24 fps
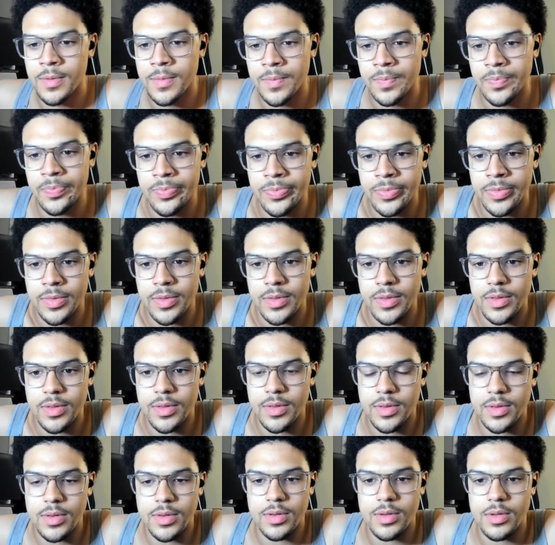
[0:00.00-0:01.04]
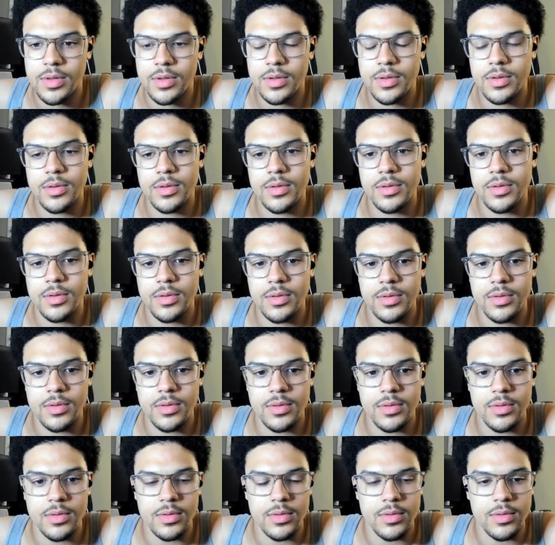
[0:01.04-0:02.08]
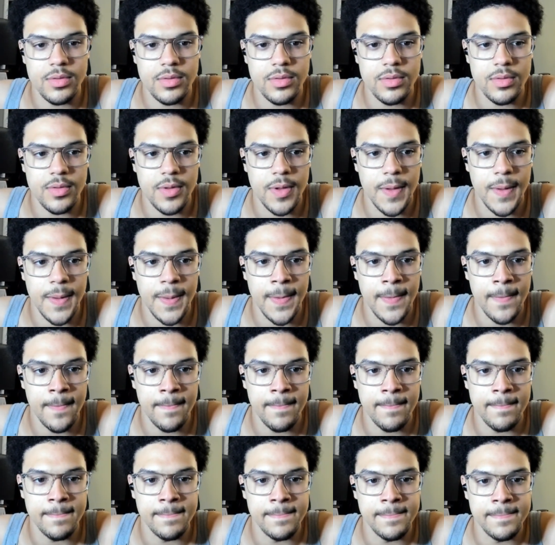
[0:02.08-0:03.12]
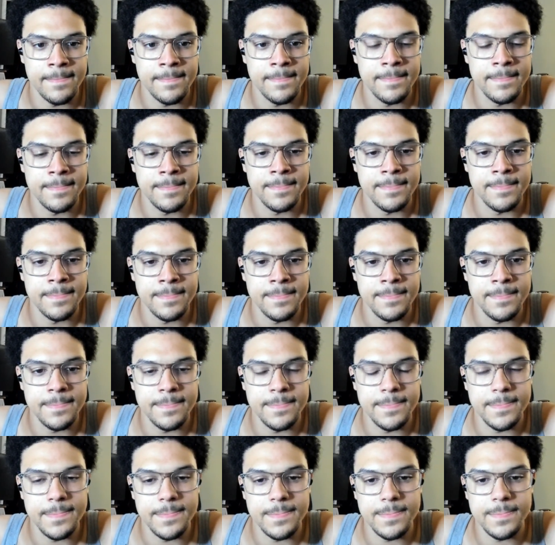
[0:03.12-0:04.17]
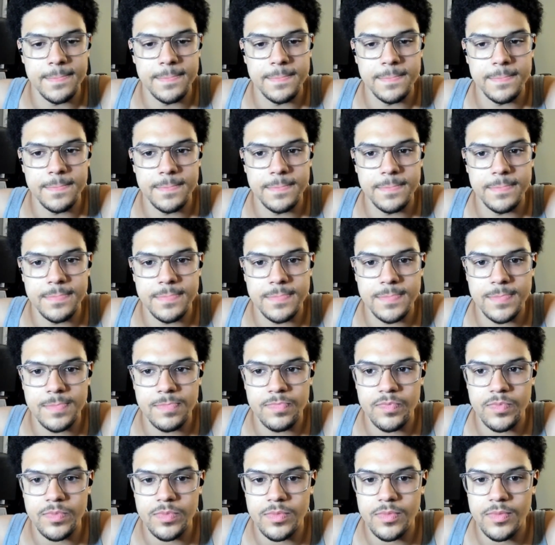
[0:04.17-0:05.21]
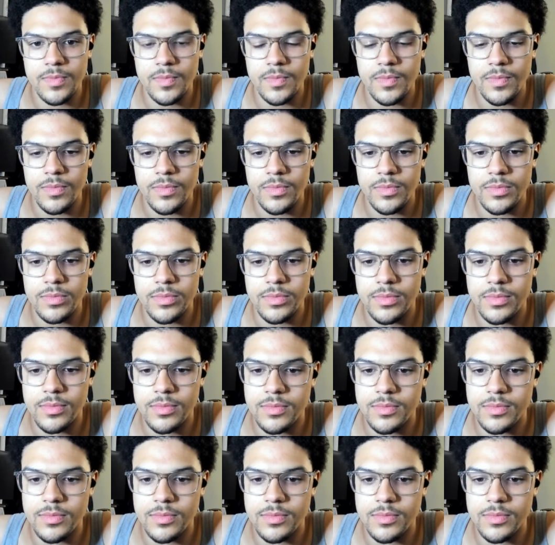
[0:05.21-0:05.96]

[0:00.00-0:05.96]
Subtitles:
Nothing is said.